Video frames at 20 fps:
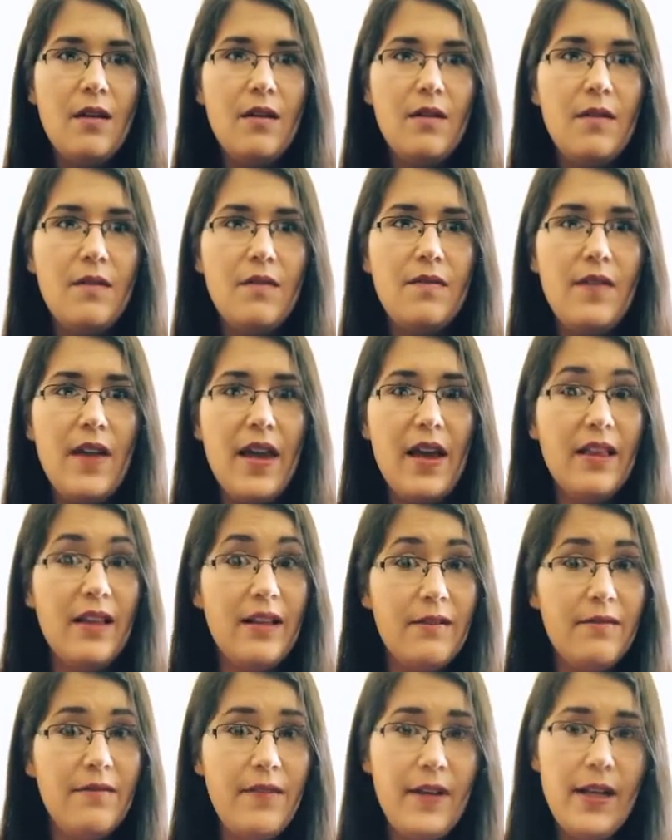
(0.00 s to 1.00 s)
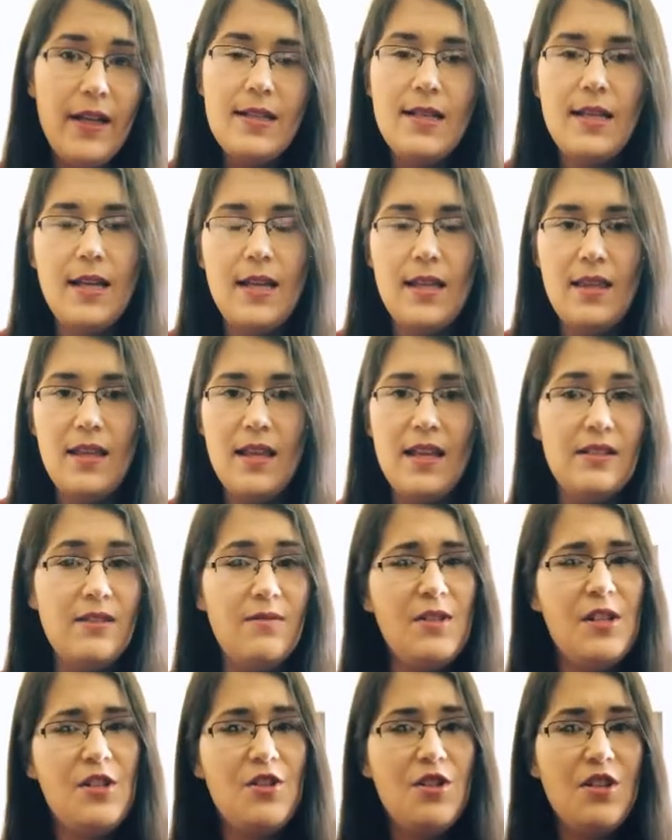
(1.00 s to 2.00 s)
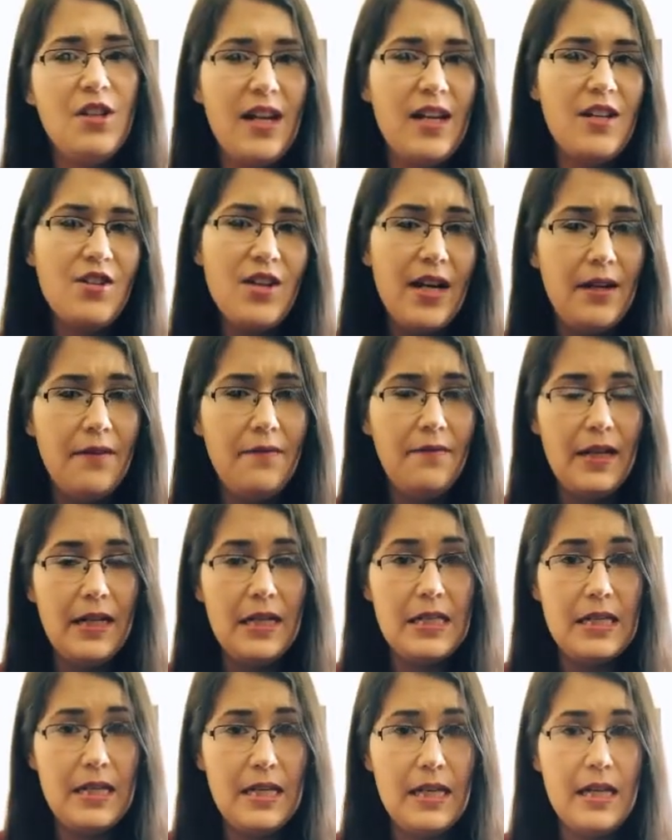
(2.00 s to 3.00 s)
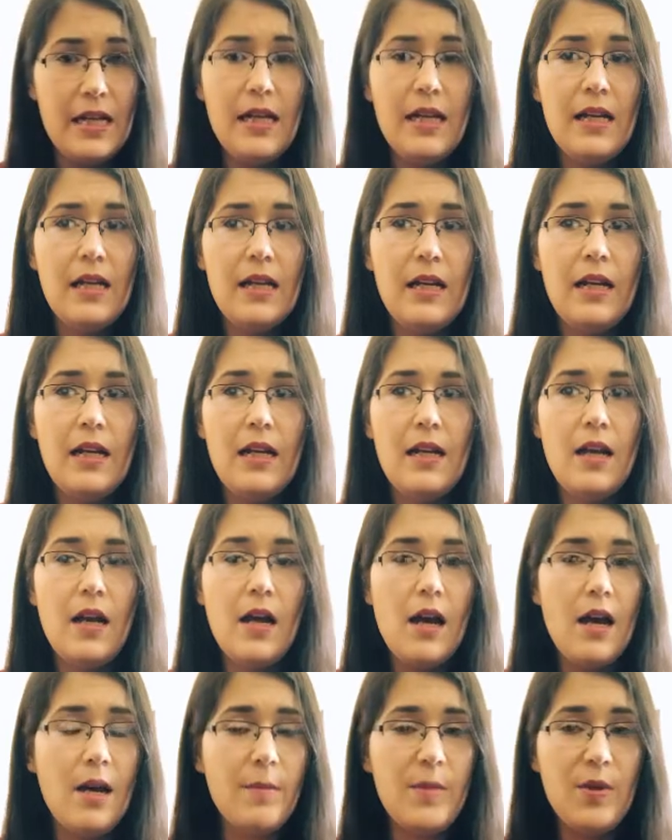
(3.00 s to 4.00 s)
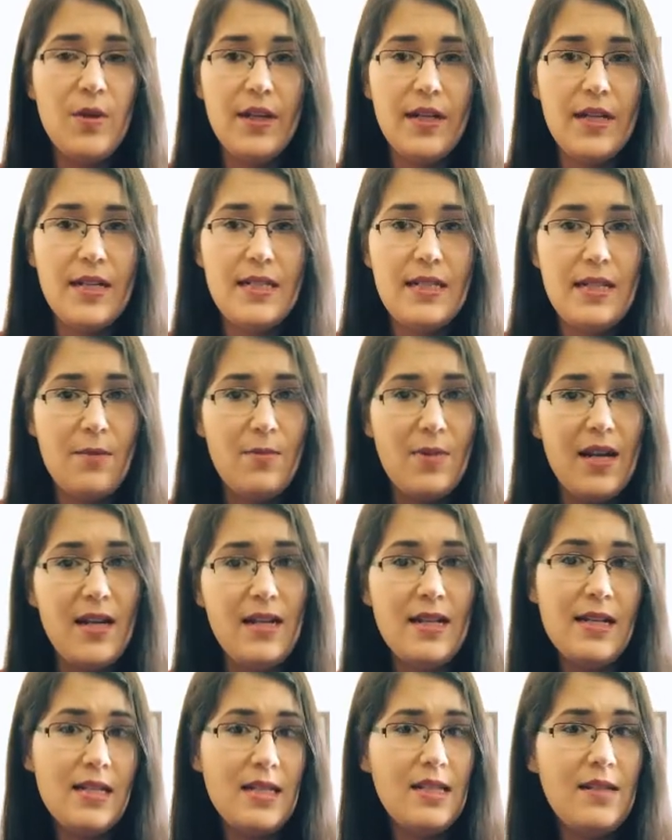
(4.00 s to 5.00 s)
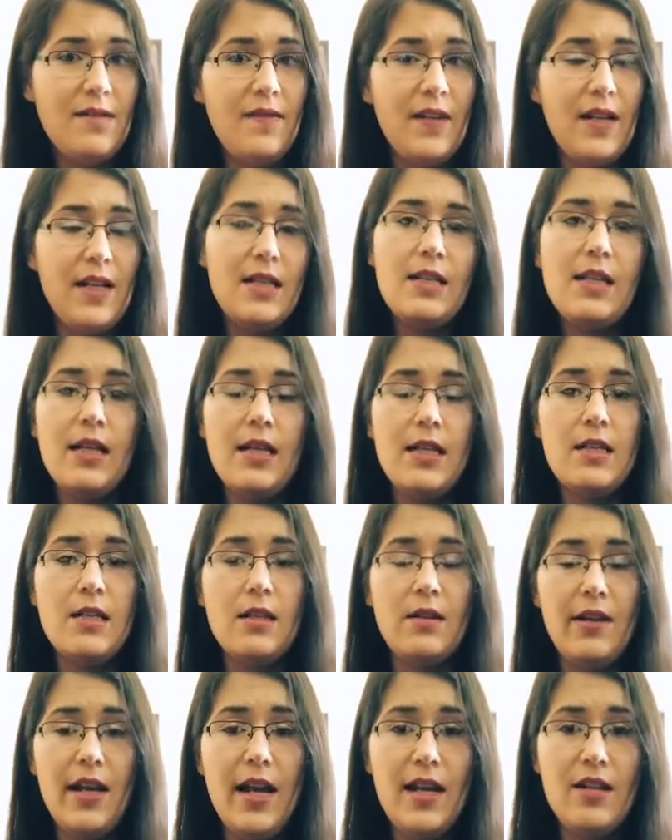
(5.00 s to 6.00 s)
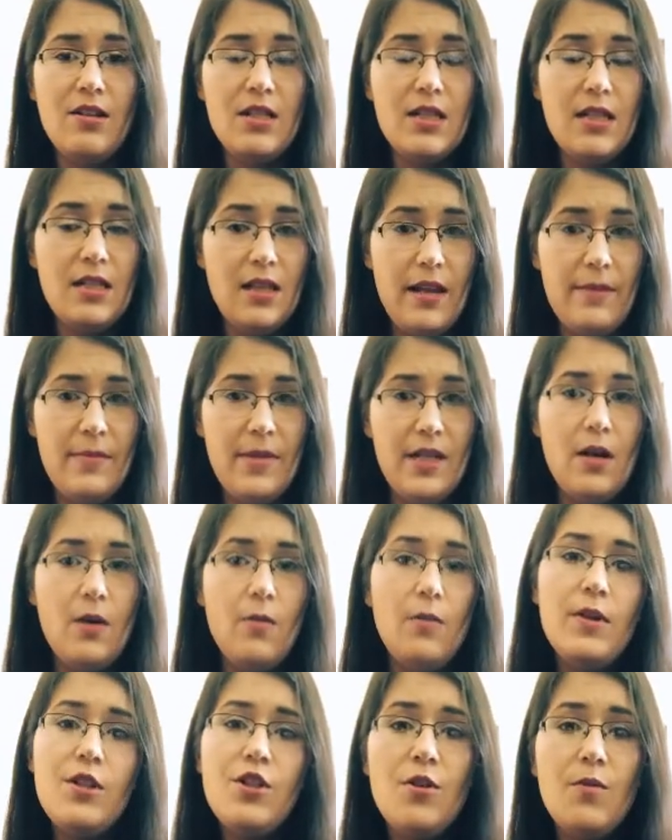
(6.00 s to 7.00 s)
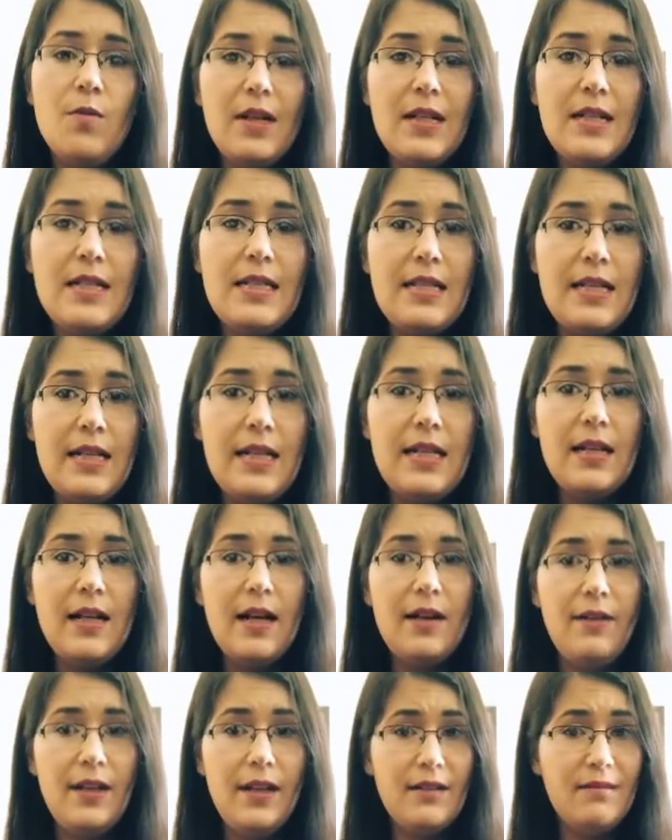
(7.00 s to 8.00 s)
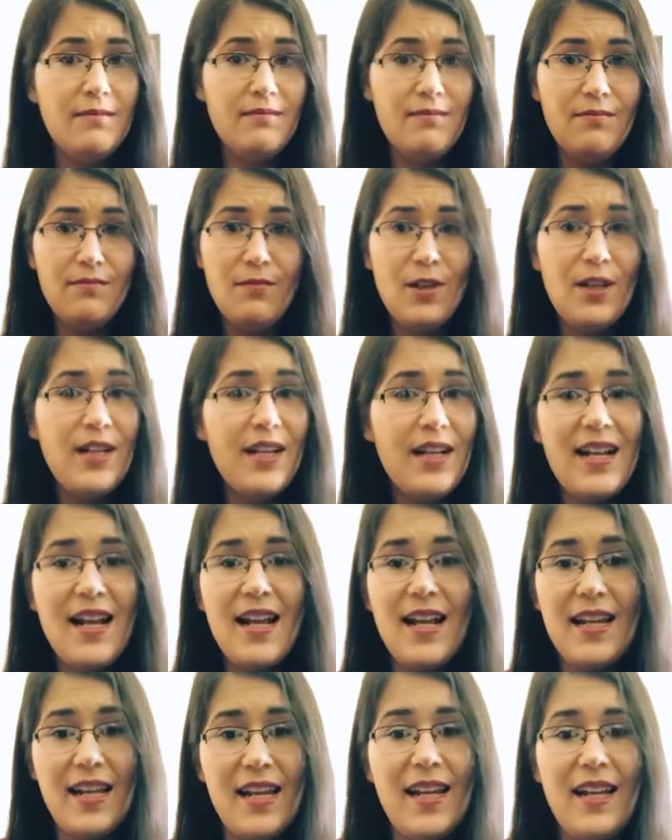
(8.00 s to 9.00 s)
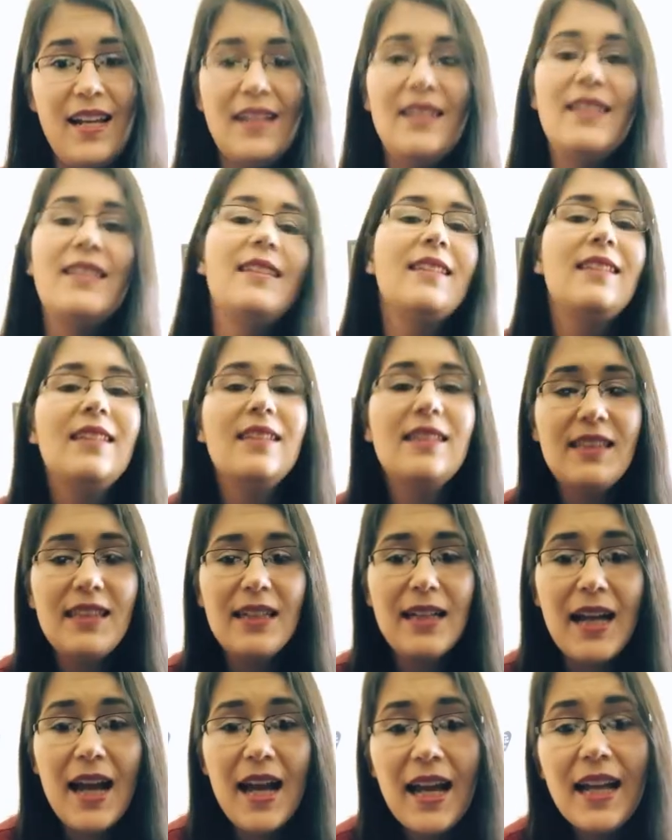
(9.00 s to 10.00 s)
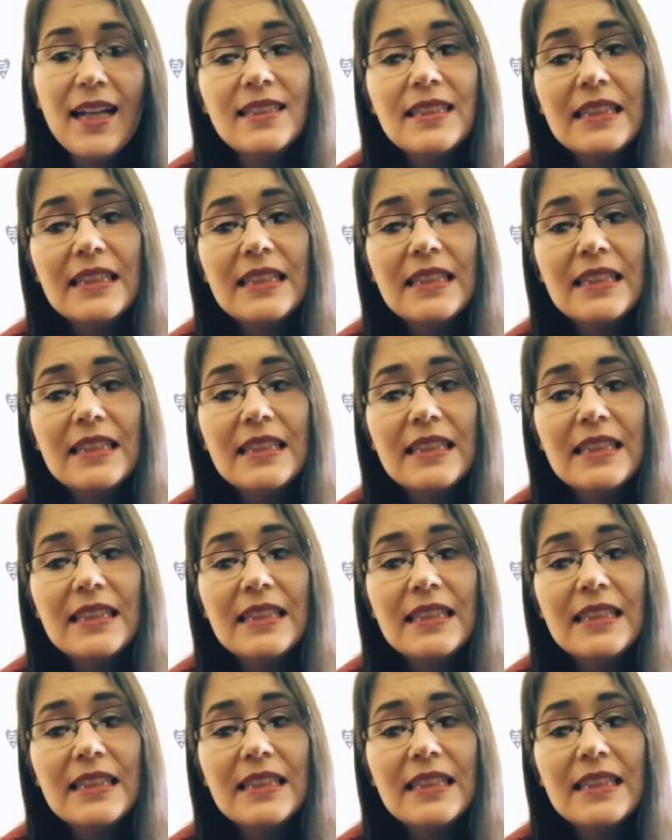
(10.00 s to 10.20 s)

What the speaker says: fail and fix it, then usually I try to fix it. You get to see what I did to fix it. So yeah, just let me know what you want to see and I'll get working on it. See you guys.